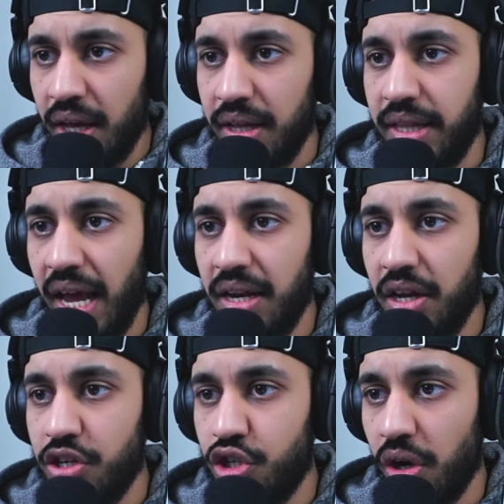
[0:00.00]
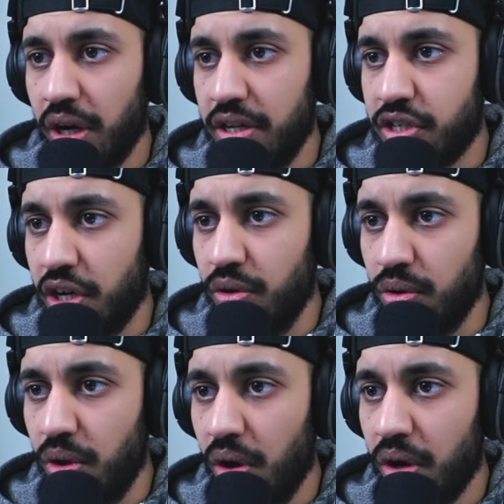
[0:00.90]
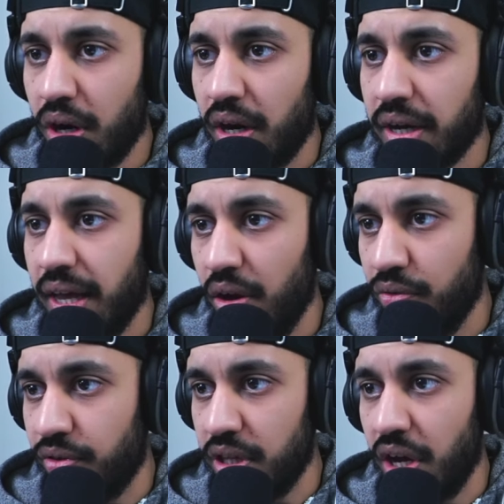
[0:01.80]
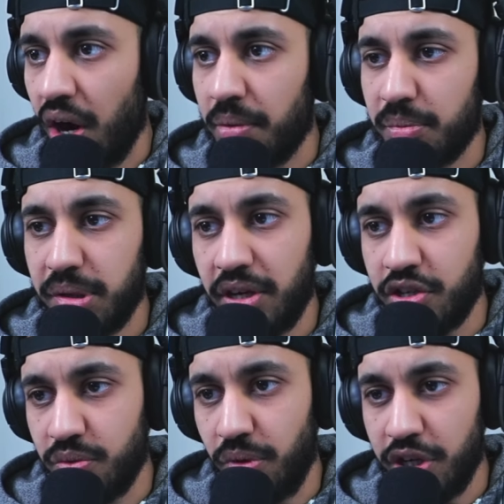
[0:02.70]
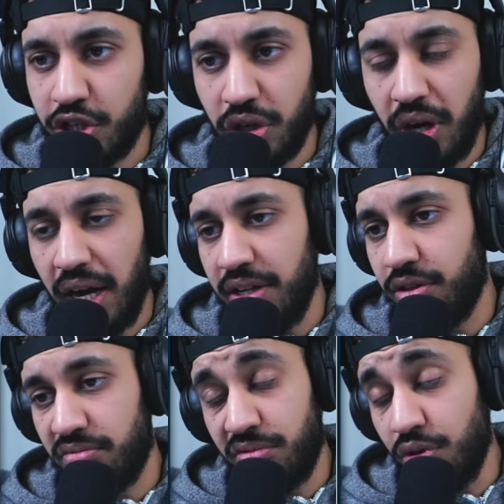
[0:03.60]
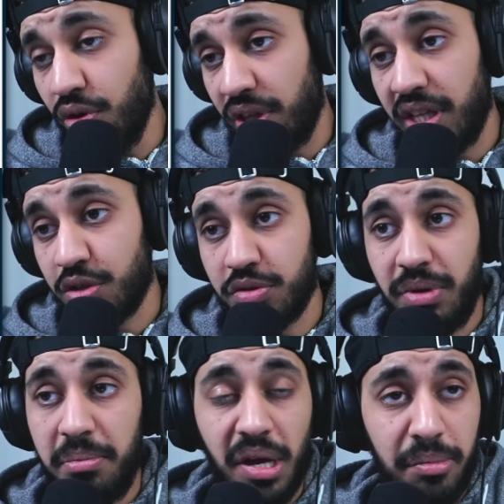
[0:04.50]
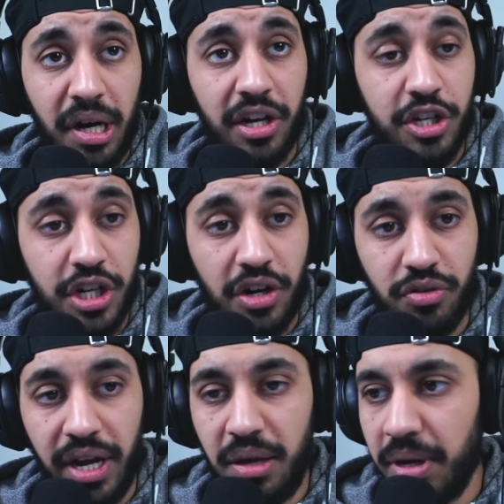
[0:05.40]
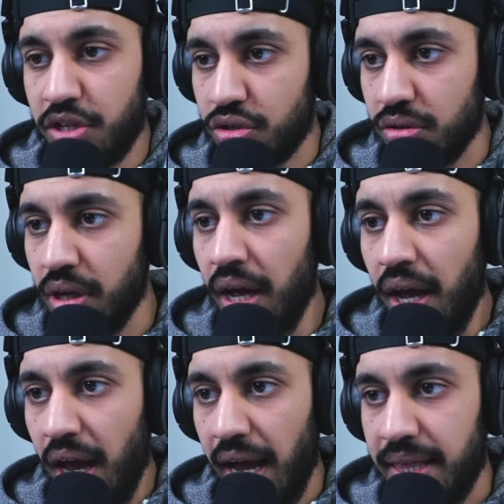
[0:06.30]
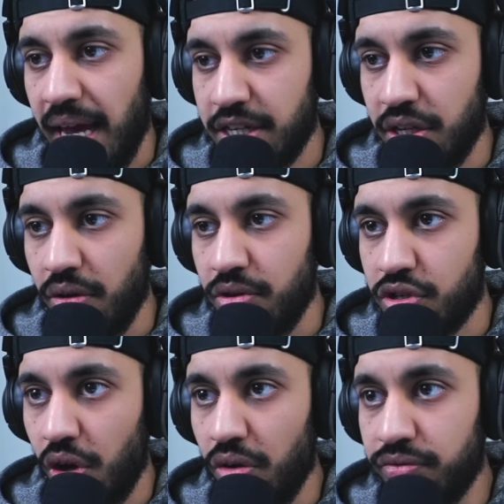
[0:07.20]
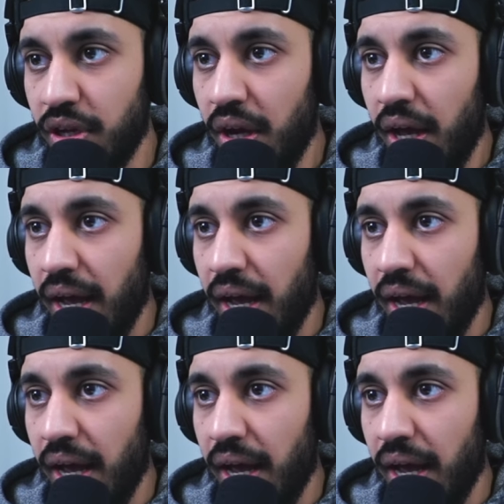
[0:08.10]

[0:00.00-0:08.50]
Then shotguns can no longer kill fully armored players in one shot. I do think this was maybe a bug in general anyway, so that's now resolved.